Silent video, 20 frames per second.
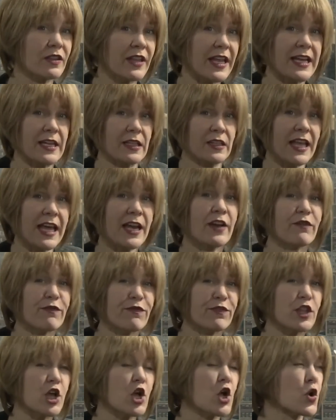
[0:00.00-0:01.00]
like let it
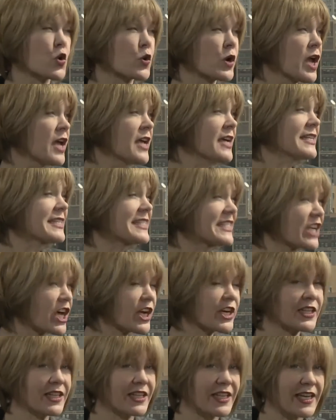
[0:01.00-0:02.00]
float
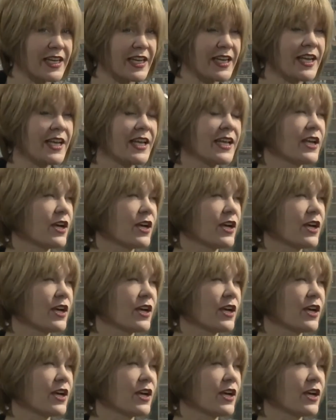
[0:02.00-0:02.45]
suddenly.